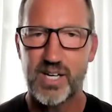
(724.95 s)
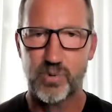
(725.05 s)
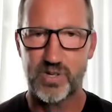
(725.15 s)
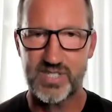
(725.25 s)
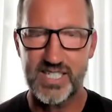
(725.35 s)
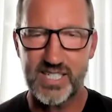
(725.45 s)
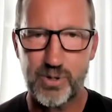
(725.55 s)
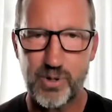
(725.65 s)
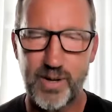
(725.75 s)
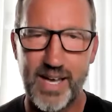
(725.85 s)
We're Seek
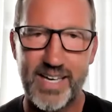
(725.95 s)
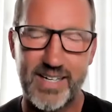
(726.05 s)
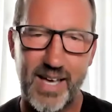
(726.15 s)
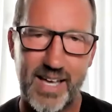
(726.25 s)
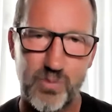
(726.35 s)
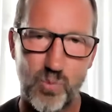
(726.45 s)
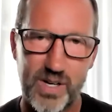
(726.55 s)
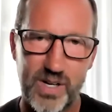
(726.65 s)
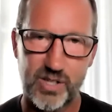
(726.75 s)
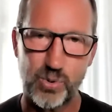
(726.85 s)
Go Create. And
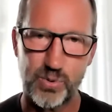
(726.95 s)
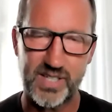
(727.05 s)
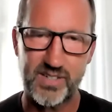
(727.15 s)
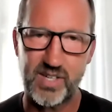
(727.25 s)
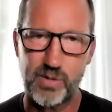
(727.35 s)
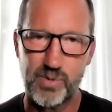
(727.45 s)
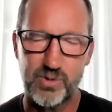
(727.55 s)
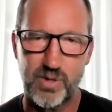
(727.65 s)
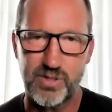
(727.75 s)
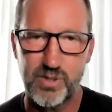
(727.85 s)
one of the cool things that we
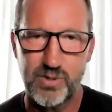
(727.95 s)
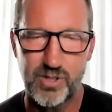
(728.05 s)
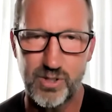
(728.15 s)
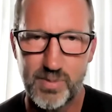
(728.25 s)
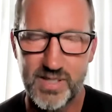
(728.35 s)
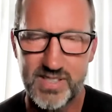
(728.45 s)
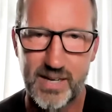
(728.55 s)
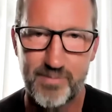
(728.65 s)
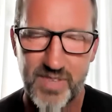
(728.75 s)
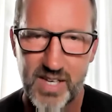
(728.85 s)
do on YouTube is that